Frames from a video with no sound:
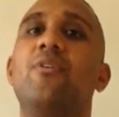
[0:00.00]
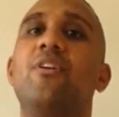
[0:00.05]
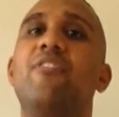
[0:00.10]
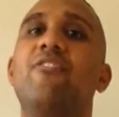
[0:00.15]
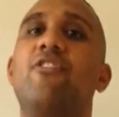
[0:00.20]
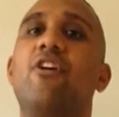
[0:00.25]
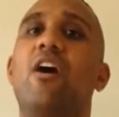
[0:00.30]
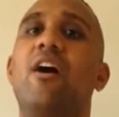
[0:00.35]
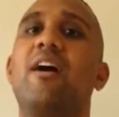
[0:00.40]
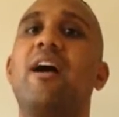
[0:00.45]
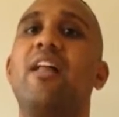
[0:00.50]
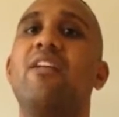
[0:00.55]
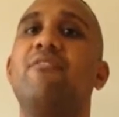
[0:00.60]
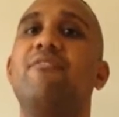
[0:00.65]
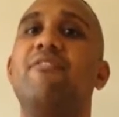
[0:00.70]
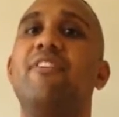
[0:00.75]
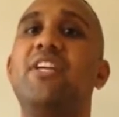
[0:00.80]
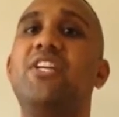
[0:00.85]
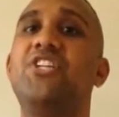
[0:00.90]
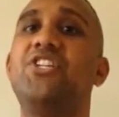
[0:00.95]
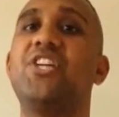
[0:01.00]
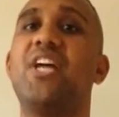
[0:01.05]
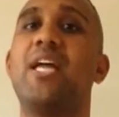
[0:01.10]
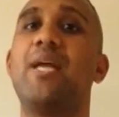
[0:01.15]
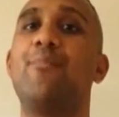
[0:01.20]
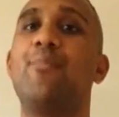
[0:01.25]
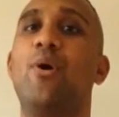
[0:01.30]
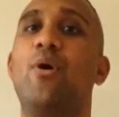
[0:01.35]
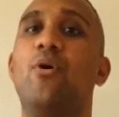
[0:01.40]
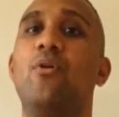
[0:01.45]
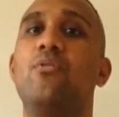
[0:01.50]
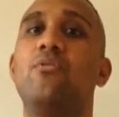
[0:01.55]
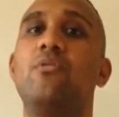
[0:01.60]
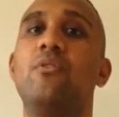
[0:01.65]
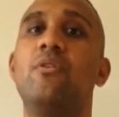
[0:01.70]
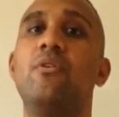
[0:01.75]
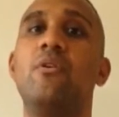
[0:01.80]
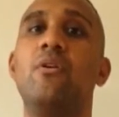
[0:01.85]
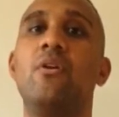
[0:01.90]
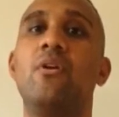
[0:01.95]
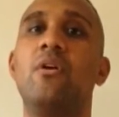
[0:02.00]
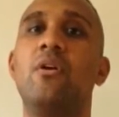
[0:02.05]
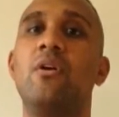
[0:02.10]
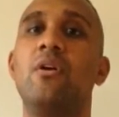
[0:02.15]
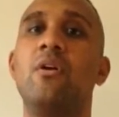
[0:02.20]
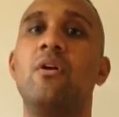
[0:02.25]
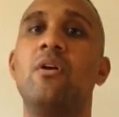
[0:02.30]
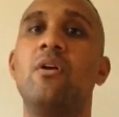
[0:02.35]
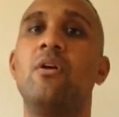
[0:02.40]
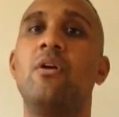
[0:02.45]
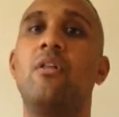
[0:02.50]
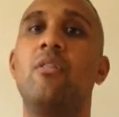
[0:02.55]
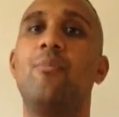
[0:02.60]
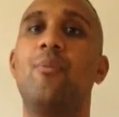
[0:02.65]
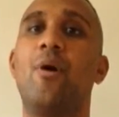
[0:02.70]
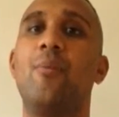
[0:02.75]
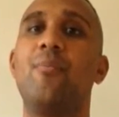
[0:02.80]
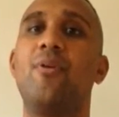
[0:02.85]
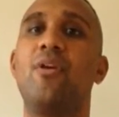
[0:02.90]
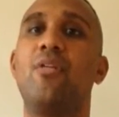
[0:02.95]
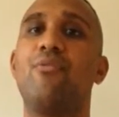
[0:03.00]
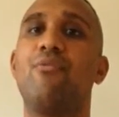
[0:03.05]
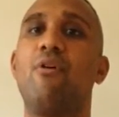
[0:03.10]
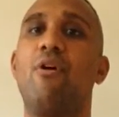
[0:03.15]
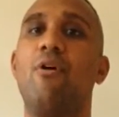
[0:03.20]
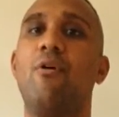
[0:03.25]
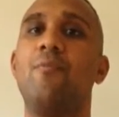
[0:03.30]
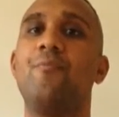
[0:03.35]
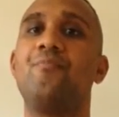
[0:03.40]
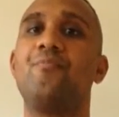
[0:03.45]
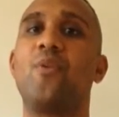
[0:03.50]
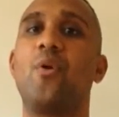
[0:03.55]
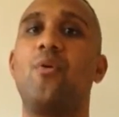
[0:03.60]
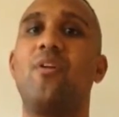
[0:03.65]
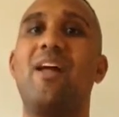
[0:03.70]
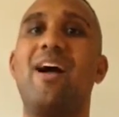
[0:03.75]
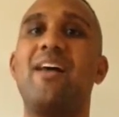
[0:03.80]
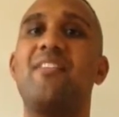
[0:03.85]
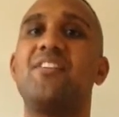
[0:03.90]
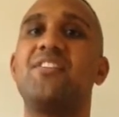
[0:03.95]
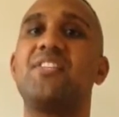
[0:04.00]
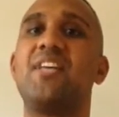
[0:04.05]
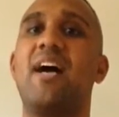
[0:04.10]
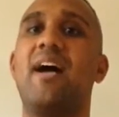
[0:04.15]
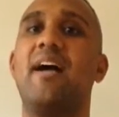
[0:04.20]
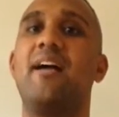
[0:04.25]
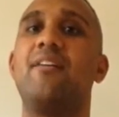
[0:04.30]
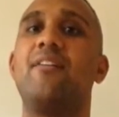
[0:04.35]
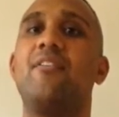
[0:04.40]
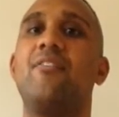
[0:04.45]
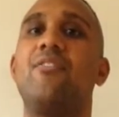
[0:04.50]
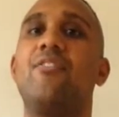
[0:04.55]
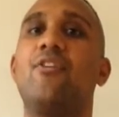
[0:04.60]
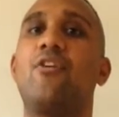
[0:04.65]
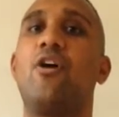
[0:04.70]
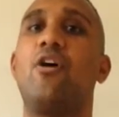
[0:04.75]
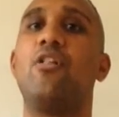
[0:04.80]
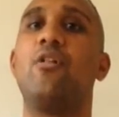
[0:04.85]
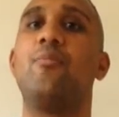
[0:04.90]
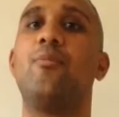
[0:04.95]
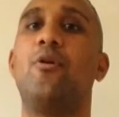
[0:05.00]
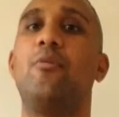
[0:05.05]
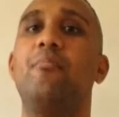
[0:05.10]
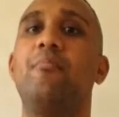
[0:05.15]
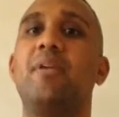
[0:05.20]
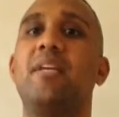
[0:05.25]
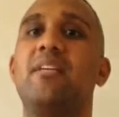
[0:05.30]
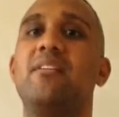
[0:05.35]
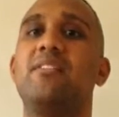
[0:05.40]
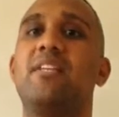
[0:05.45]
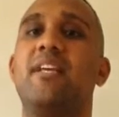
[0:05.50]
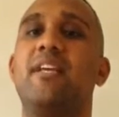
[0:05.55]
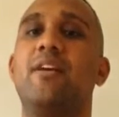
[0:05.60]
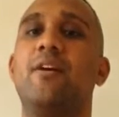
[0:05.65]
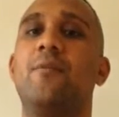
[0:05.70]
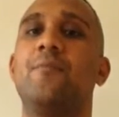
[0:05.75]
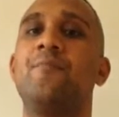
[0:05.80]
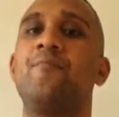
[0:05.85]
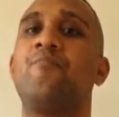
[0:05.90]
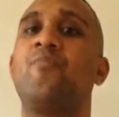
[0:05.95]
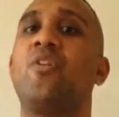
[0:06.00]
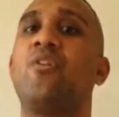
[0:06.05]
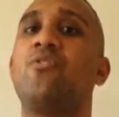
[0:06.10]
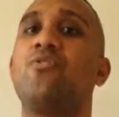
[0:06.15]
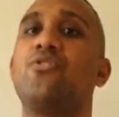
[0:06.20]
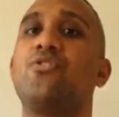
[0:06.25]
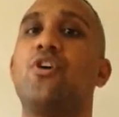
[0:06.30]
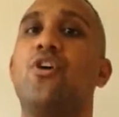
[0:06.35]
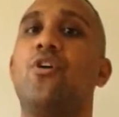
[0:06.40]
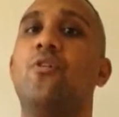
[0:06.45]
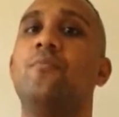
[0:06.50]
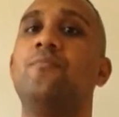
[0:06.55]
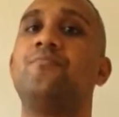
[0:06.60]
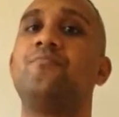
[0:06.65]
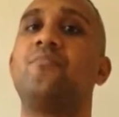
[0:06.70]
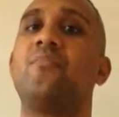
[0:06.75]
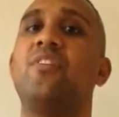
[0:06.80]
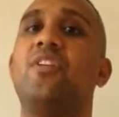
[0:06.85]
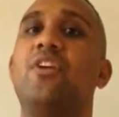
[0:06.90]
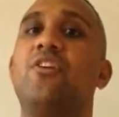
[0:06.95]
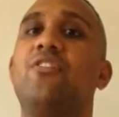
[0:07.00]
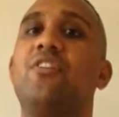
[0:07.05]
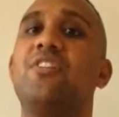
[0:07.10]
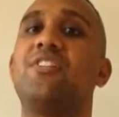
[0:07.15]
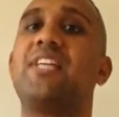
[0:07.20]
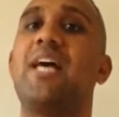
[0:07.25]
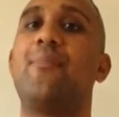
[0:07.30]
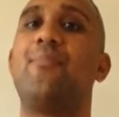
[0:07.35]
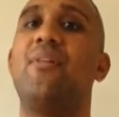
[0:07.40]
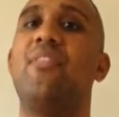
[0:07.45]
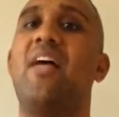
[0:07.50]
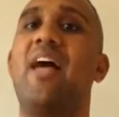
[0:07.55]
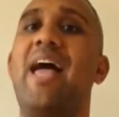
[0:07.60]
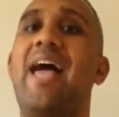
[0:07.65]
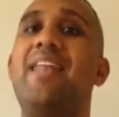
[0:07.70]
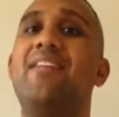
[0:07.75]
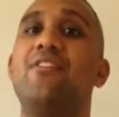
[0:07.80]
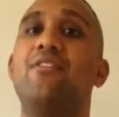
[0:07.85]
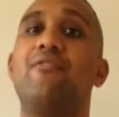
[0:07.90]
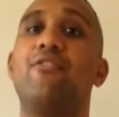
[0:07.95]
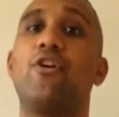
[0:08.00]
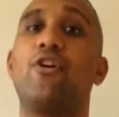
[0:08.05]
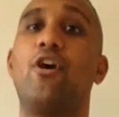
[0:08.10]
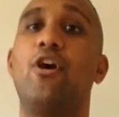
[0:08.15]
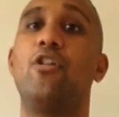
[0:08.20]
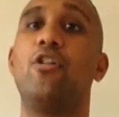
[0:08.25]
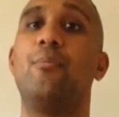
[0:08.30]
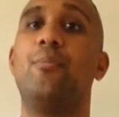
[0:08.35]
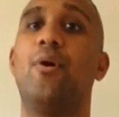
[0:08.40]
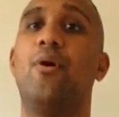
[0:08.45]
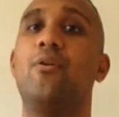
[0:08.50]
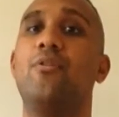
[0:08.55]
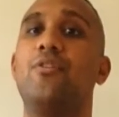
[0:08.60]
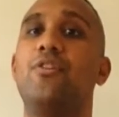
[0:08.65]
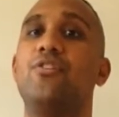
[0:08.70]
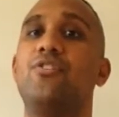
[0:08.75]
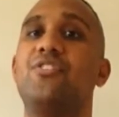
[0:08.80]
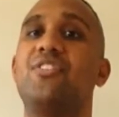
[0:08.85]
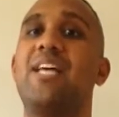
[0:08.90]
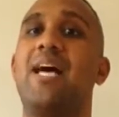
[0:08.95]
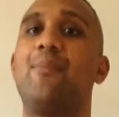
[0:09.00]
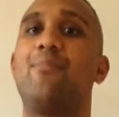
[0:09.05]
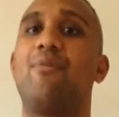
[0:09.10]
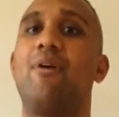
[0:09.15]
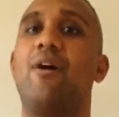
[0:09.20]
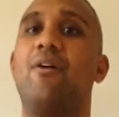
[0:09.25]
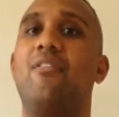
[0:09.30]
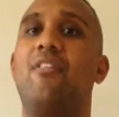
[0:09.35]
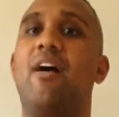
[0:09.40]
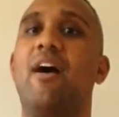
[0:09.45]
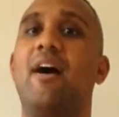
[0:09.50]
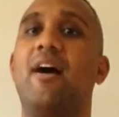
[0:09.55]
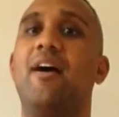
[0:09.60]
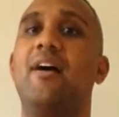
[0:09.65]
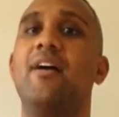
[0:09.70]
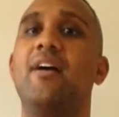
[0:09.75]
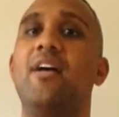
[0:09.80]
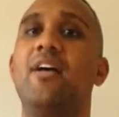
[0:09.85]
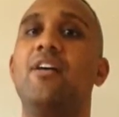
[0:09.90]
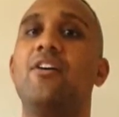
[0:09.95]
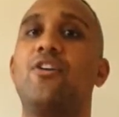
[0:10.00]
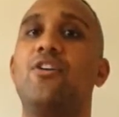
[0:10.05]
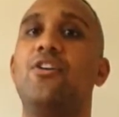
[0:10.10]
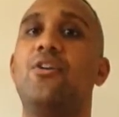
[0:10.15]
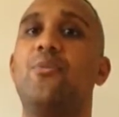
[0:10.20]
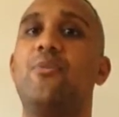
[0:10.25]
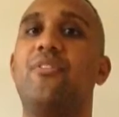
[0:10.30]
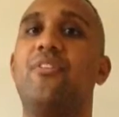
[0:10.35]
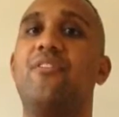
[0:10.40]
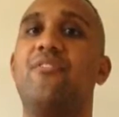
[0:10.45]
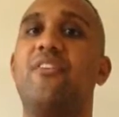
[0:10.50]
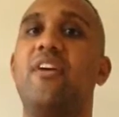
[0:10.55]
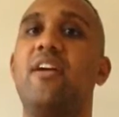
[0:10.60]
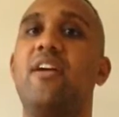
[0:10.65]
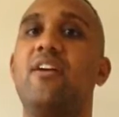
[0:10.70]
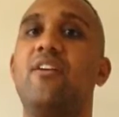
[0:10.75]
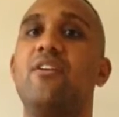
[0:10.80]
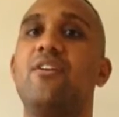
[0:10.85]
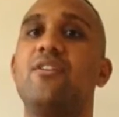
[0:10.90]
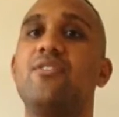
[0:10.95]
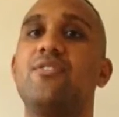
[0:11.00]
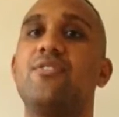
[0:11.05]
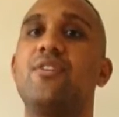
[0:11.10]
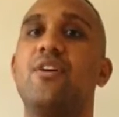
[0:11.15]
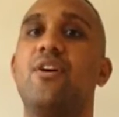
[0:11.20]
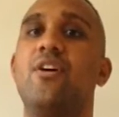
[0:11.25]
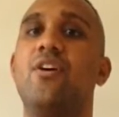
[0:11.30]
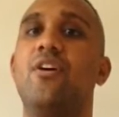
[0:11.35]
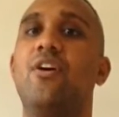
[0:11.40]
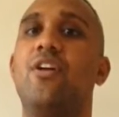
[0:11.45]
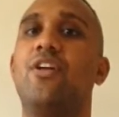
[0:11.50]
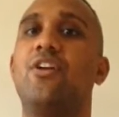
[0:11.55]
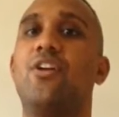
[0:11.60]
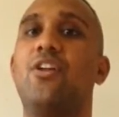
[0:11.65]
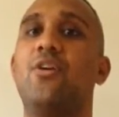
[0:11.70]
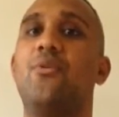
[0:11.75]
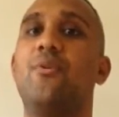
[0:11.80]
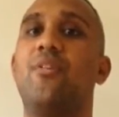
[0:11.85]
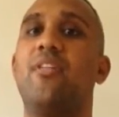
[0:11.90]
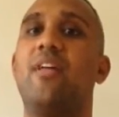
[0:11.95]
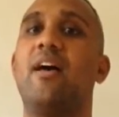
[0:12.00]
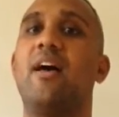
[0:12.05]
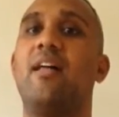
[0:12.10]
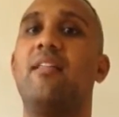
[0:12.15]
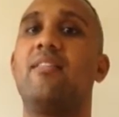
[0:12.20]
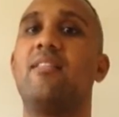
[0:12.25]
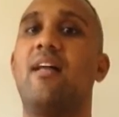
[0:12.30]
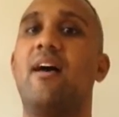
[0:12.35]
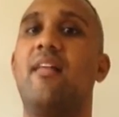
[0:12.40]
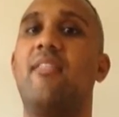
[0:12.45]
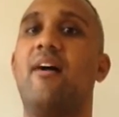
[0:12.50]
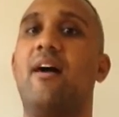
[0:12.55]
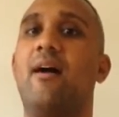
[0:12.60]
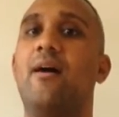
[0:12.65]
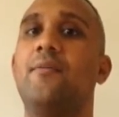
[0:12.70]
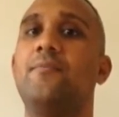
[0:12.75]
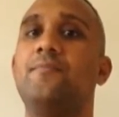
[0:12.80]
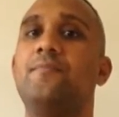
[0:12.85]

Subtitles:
you've got kind of V-shaped bone, bottom of your throat, on either side, the collarbone meets here. So, you're going to tap at the end of the collarbone, you tap around there. You can do it with your fingers, or you can do it with your hand like that.